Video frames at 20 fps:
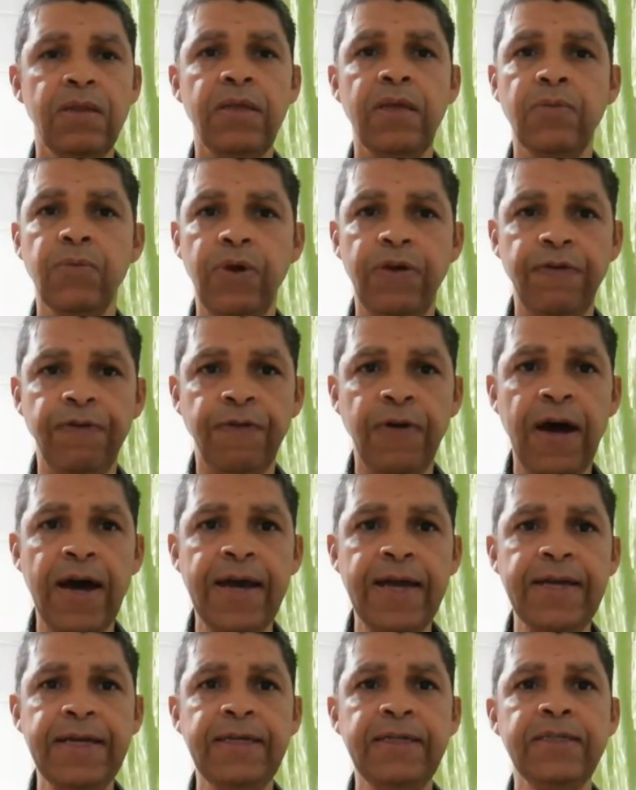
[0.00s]
then we
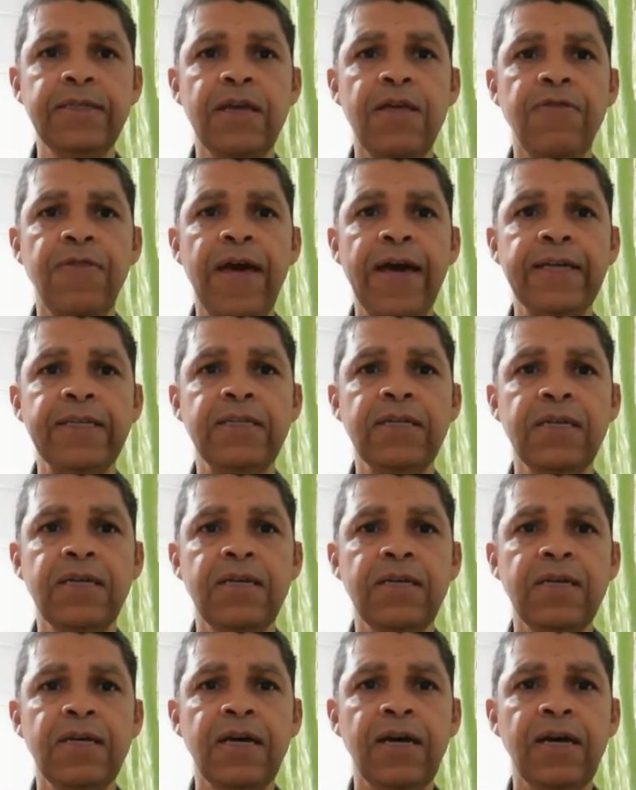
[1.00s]
find that